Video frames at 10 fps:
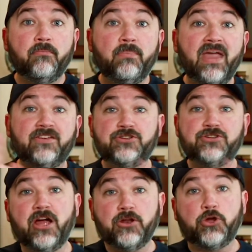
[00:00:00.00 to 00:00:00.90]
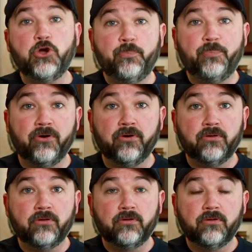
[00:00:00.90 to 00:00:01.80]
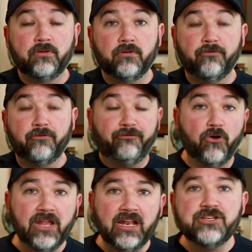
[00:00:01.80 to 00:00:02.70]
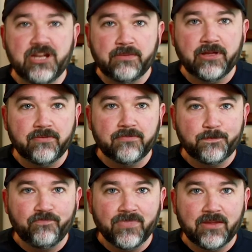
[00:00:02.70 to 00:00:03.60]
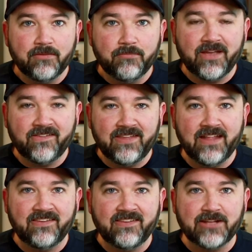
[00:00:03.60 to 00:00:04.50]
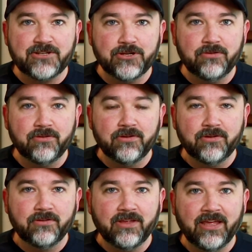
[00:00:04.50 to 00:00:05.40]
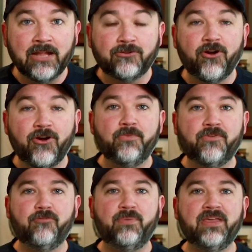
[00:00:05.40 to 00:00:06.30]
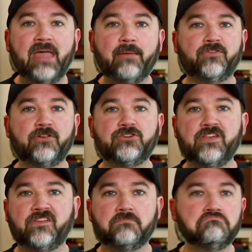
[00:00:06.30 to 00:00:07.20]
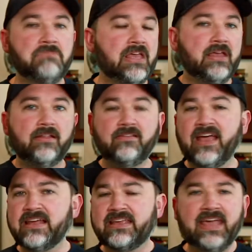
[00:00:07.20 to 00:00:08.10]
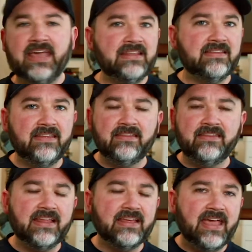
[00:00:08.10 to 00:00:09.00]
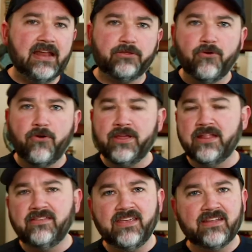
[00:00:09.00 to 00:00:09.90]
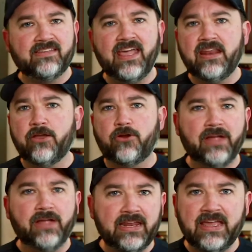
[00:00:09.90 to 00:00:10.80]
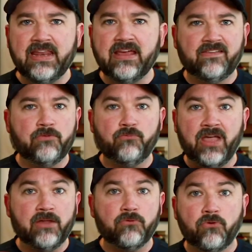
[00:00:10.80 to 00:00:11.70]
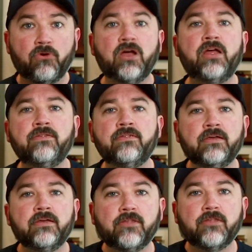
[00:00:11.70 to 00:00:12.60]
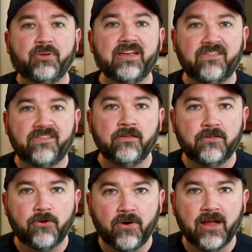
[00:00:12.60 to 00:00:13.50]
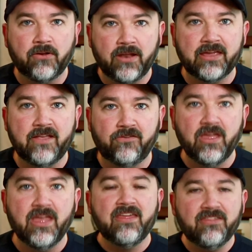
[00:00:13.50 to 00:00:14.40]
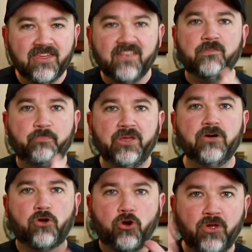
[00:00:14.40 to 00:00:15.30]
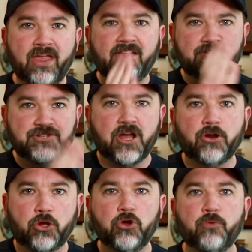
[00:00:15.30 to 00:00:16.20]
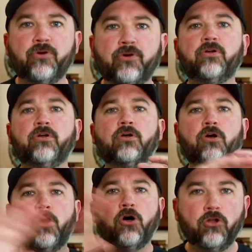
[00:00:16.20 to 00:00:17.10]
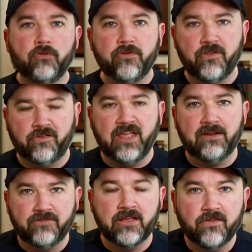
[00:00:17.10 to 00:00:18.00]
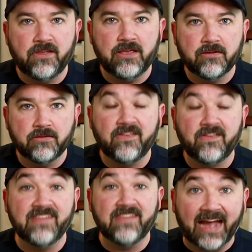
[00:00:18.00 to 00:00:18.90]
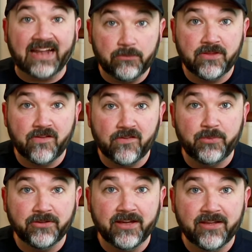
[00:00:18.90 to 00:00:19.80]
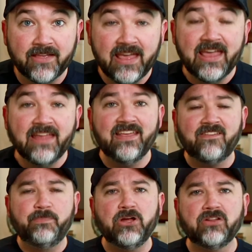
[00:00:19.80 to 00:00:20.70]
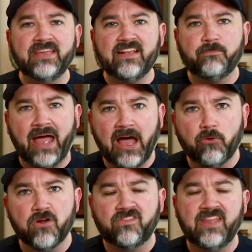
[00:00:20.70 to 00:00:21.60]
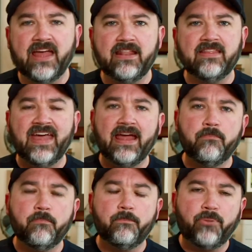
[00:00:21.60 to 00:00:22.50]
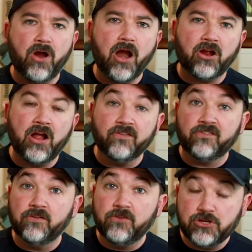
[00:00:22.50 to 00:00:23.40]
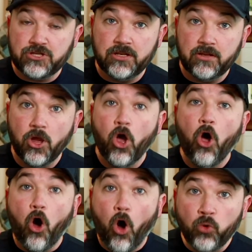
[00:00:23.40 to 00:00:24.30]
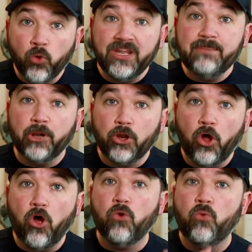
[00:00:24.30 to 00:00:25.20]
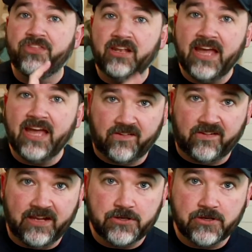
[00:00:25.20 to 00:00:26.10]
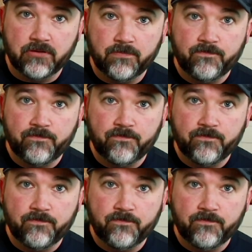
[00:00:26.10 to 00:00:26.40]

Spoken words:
makes John Cooper fully legitimate by state statute in terms of being able to just delegate authority and dictate and create edicts and run the place into the ground like he's doing. This bill creates John Cooper all over the state of Tennessee. It's exactly what this bill does. This bill takes powers that per our Constitution only belong with the legislature